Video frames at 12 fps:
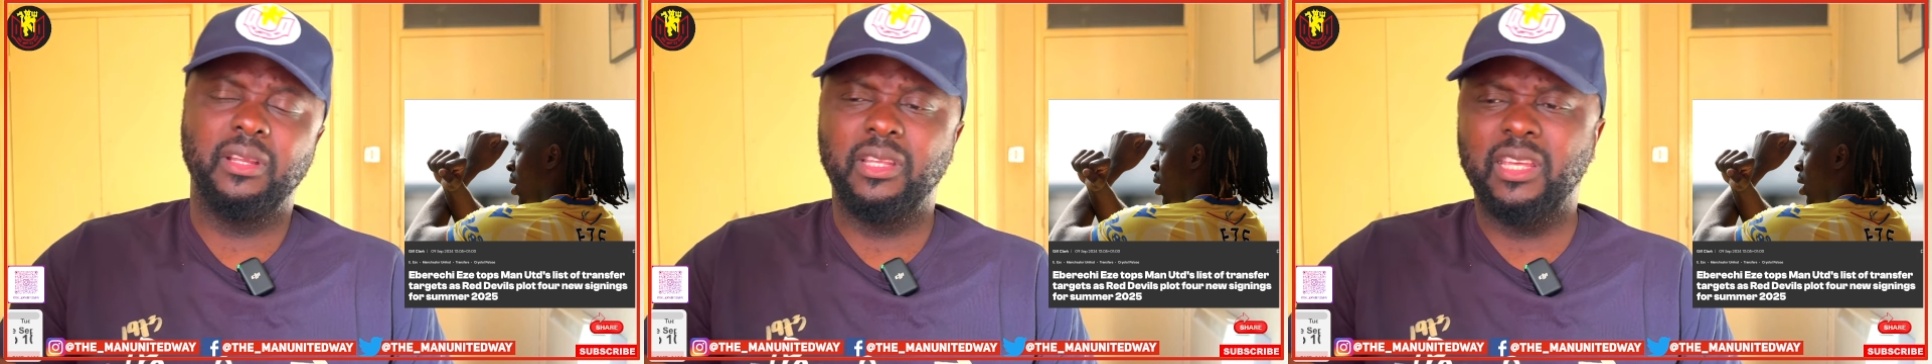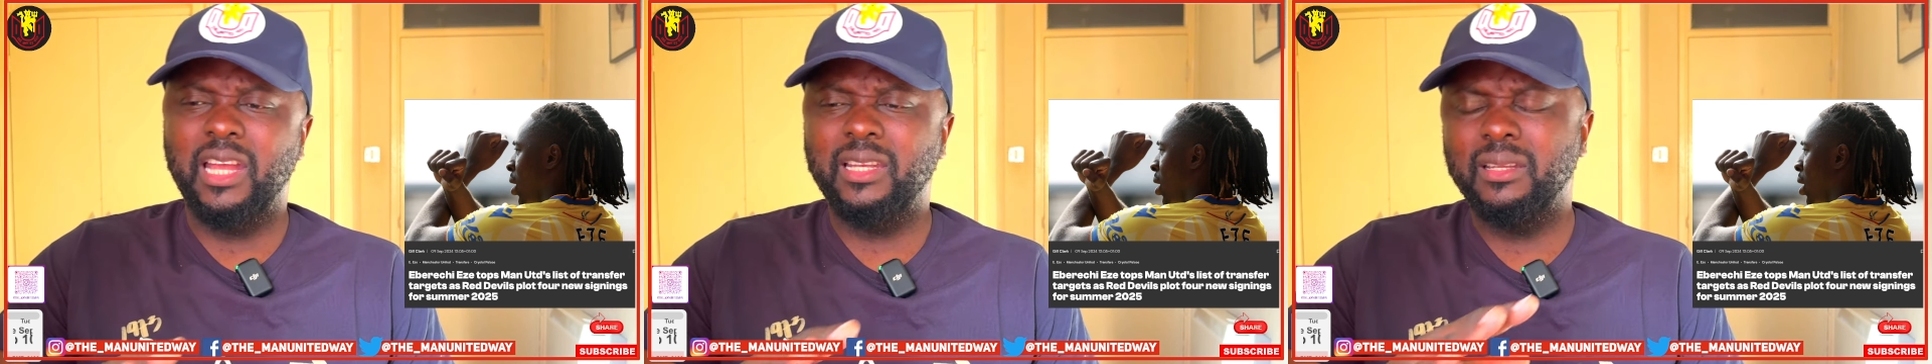
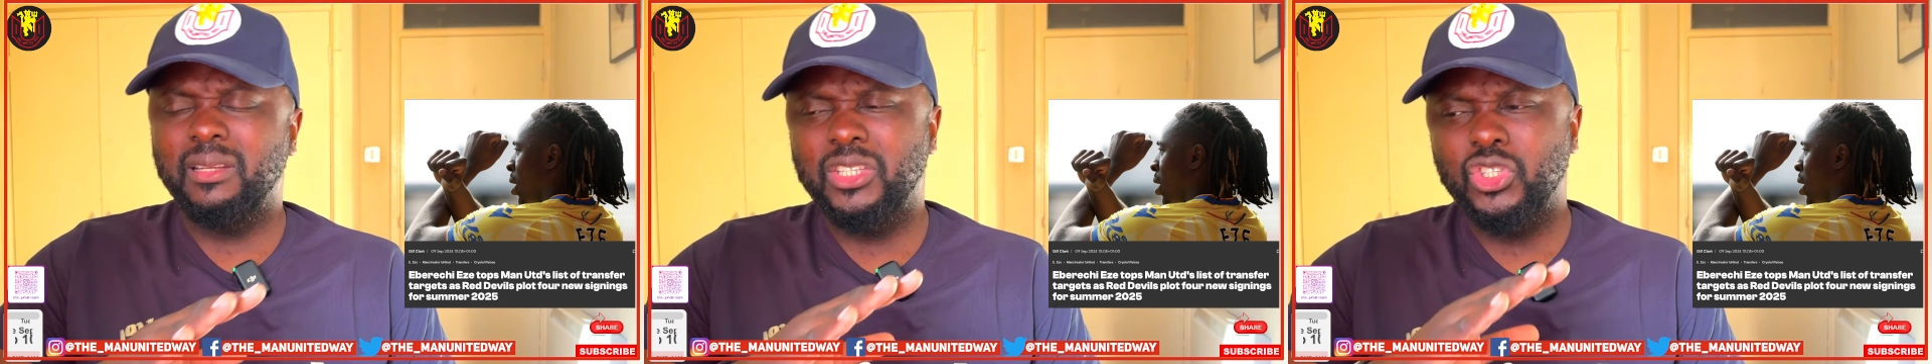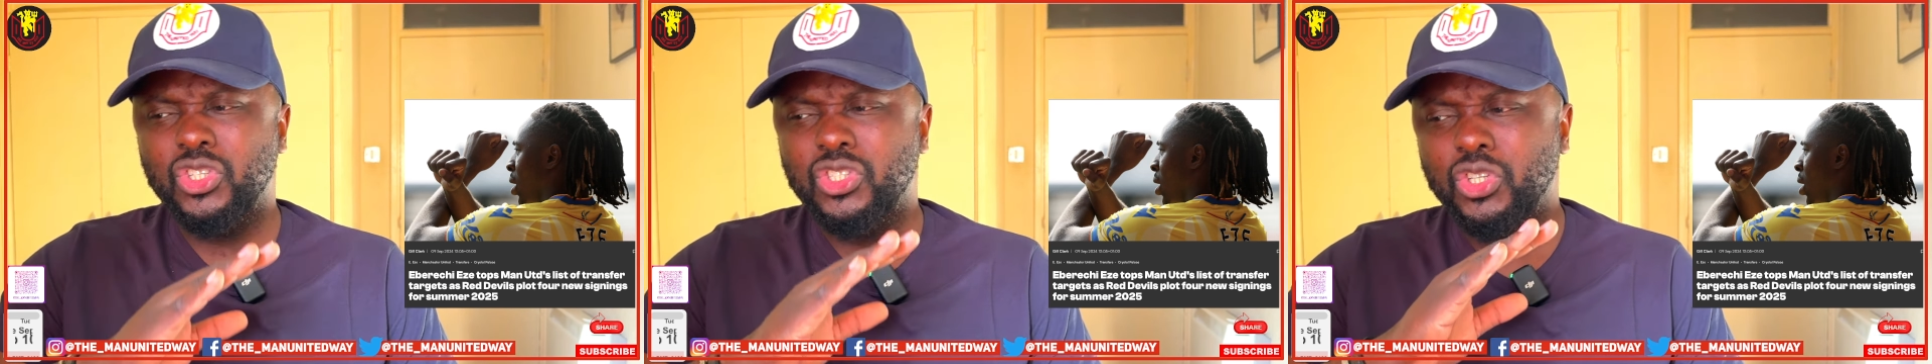
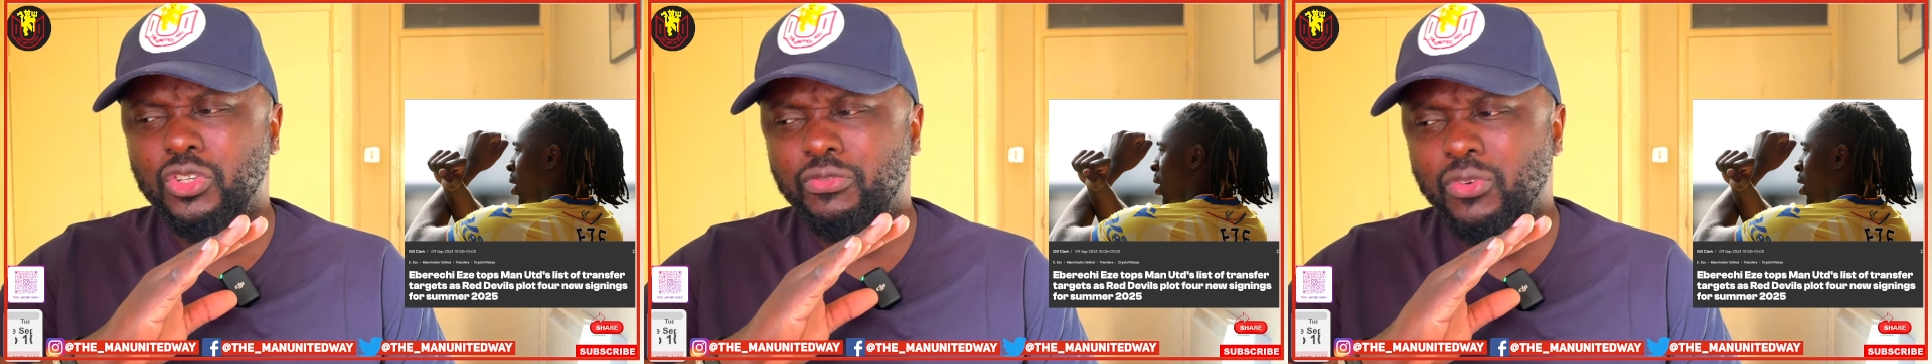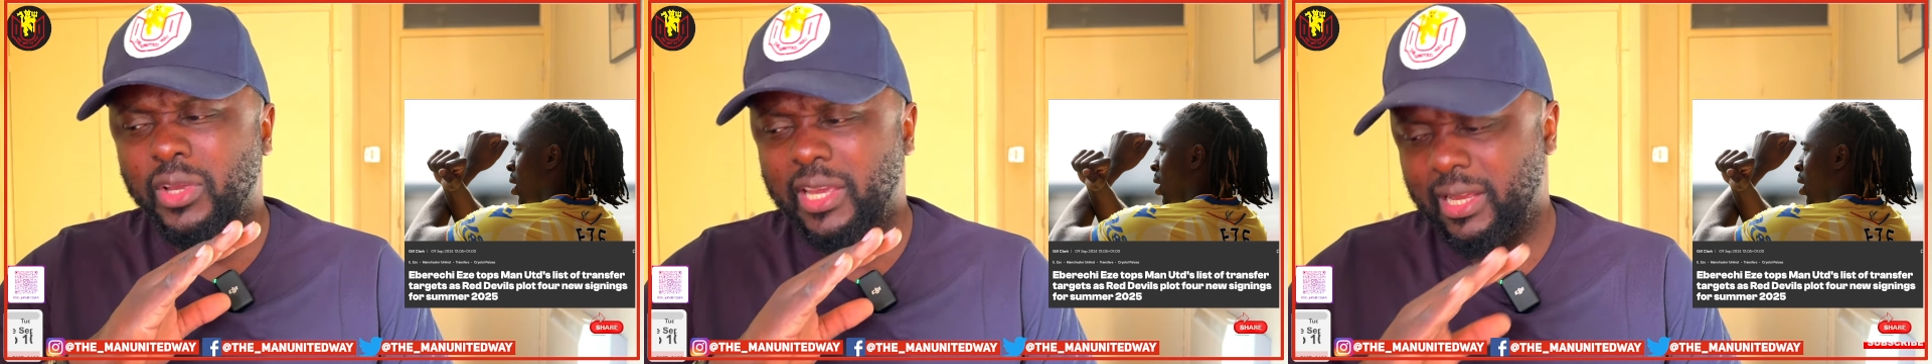Just
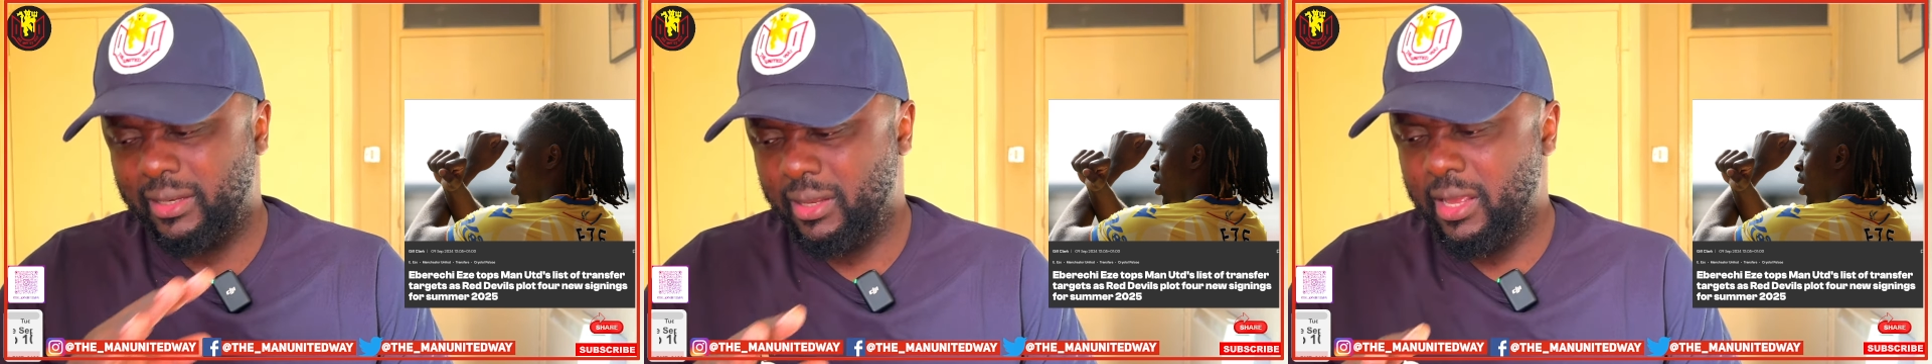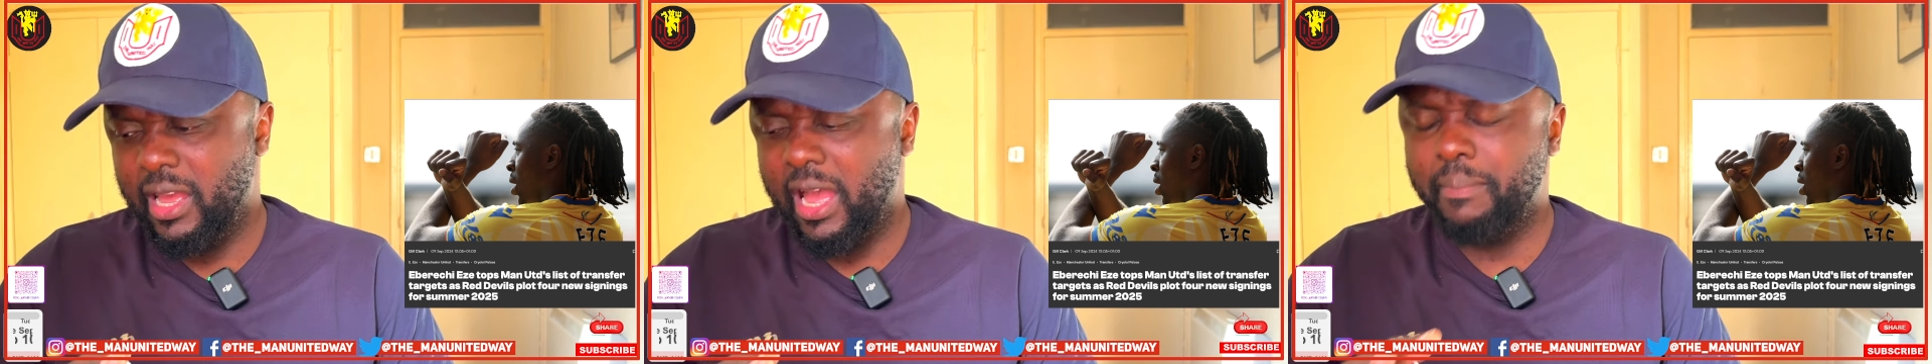forget.
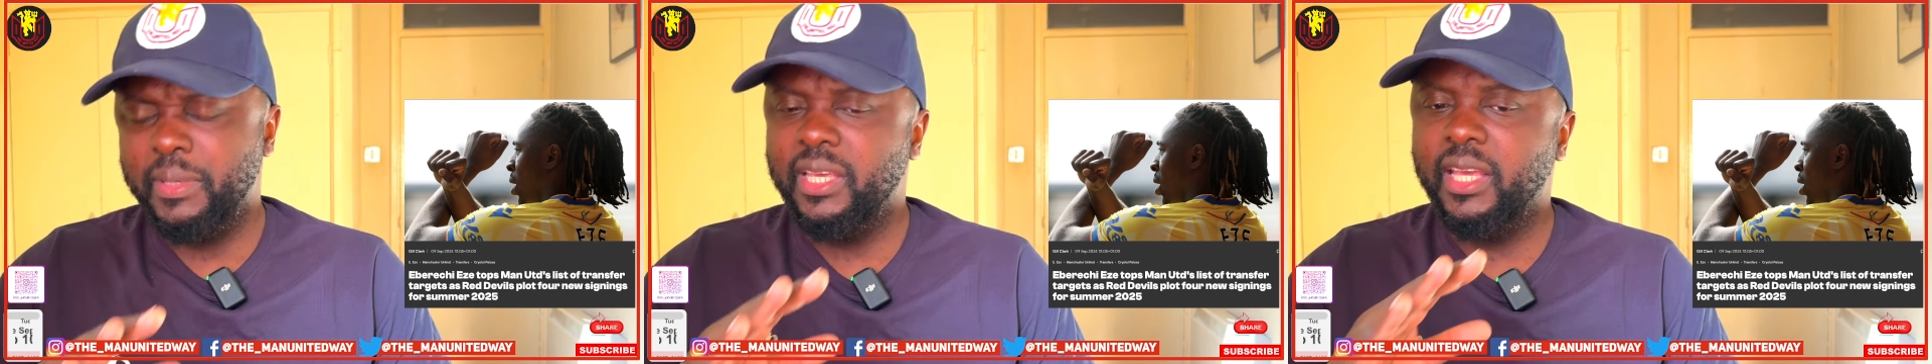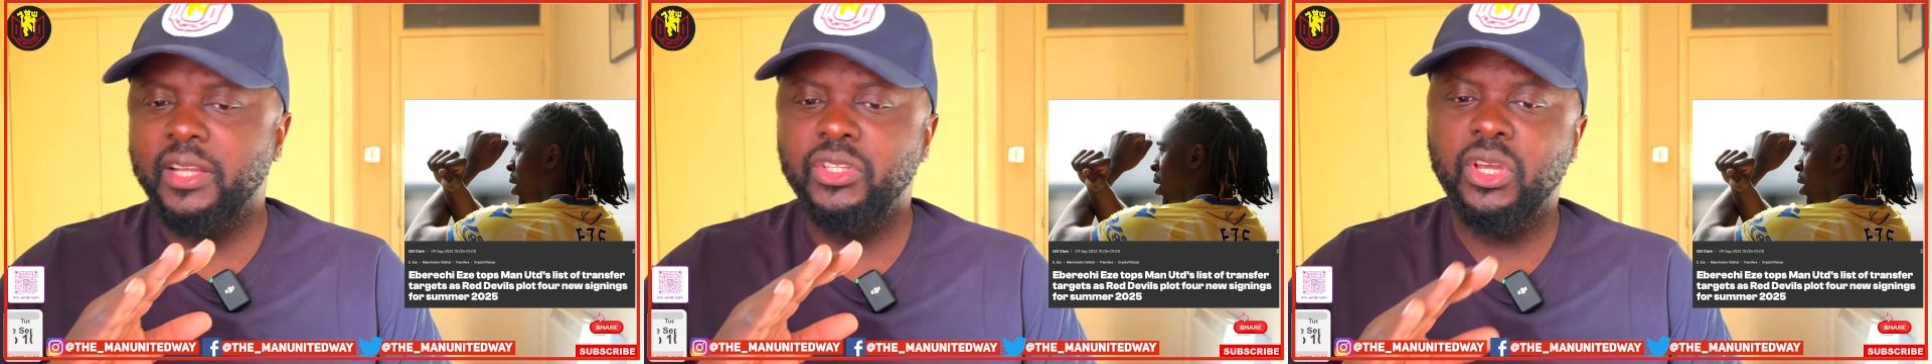I mean, he
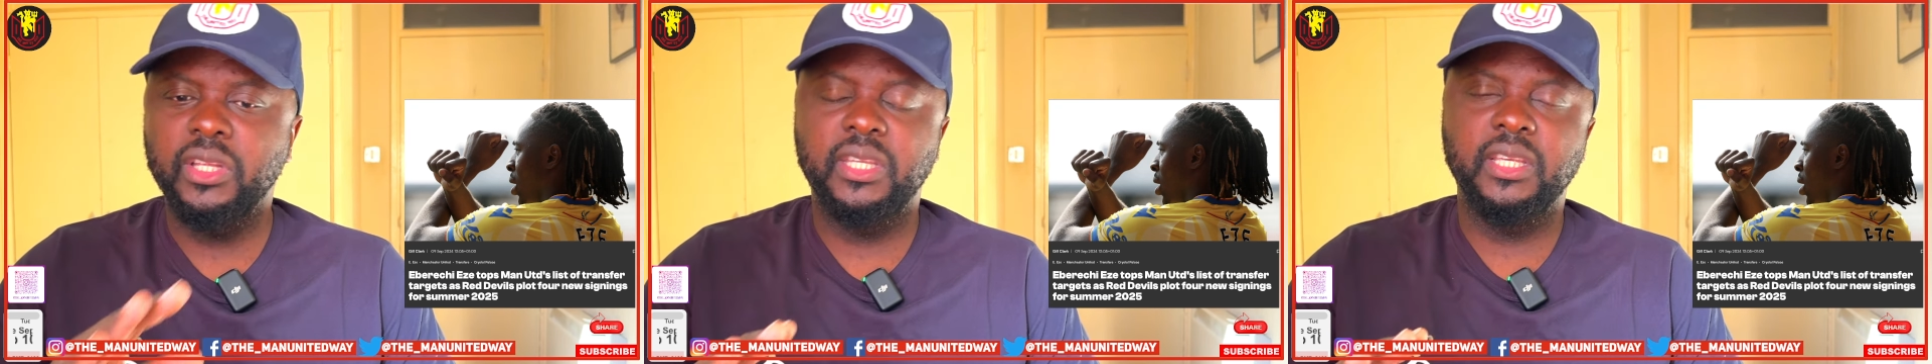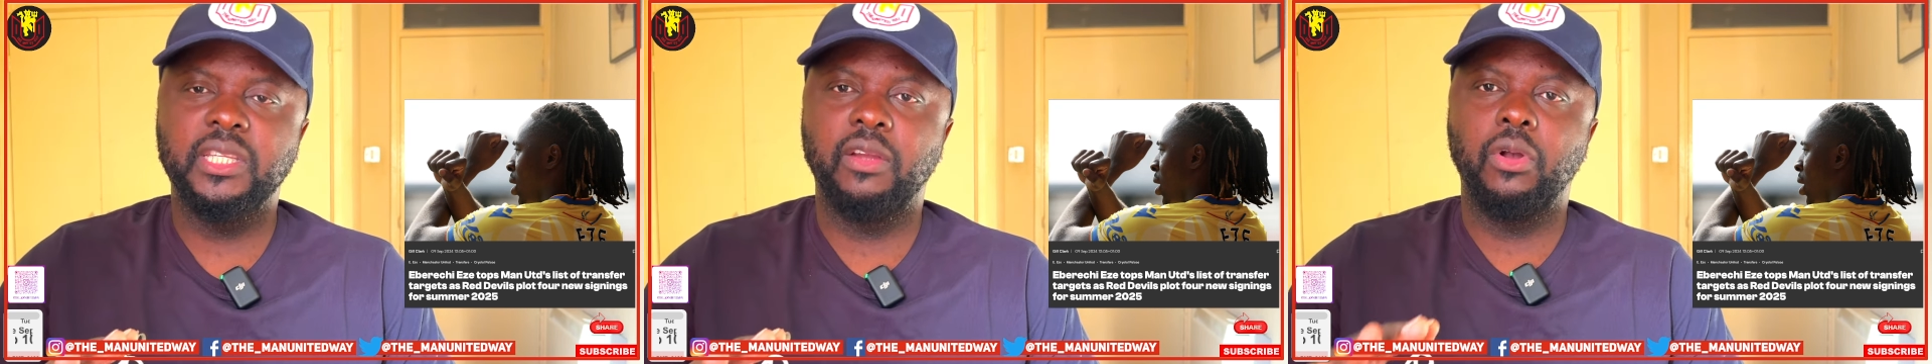can turn
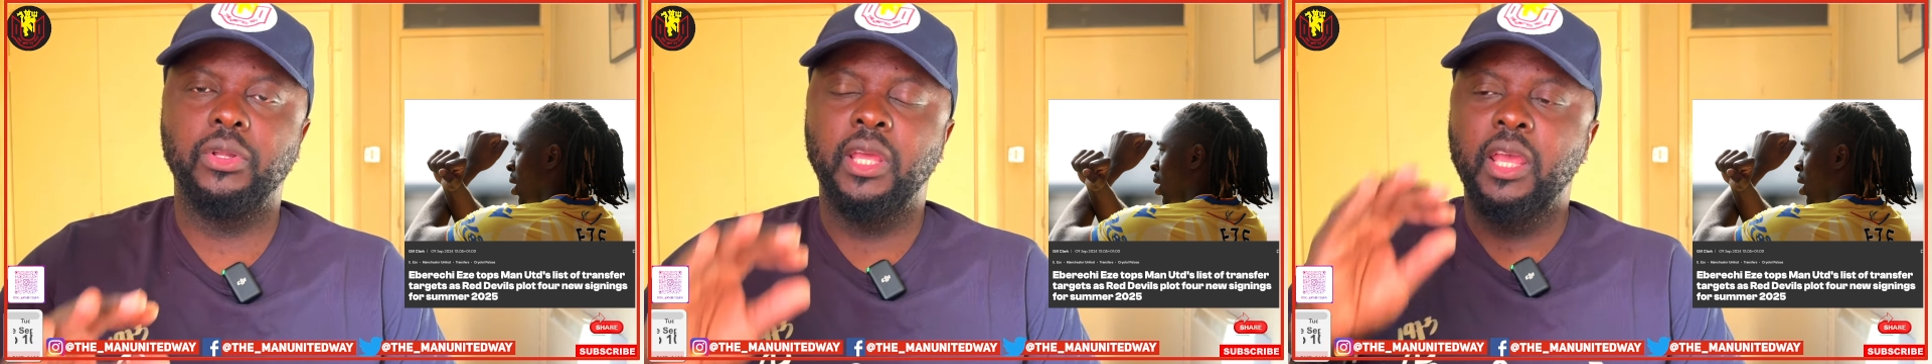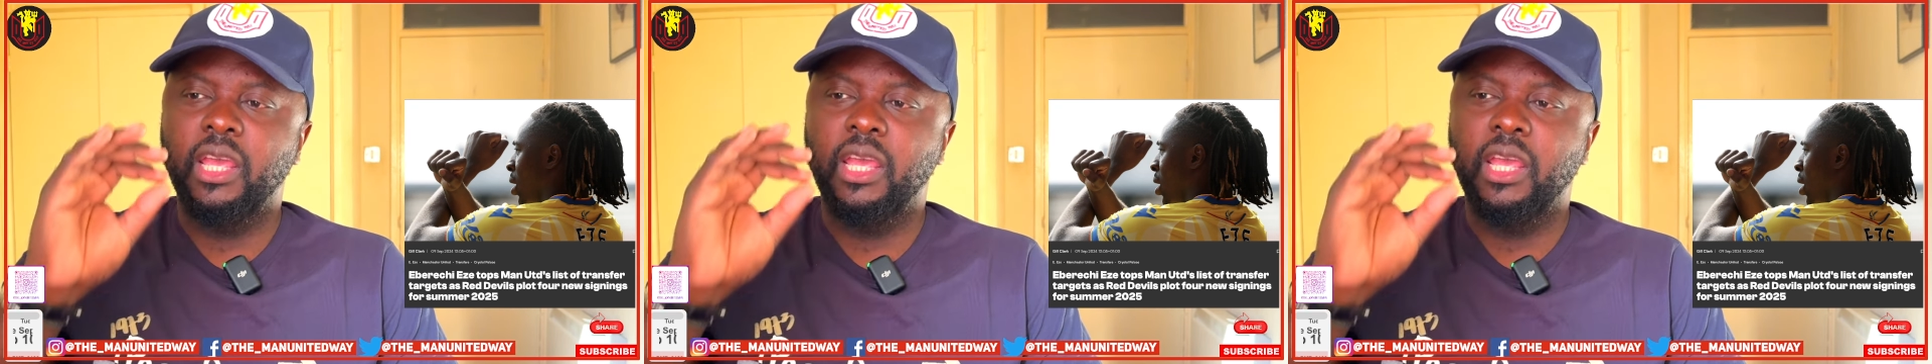things around.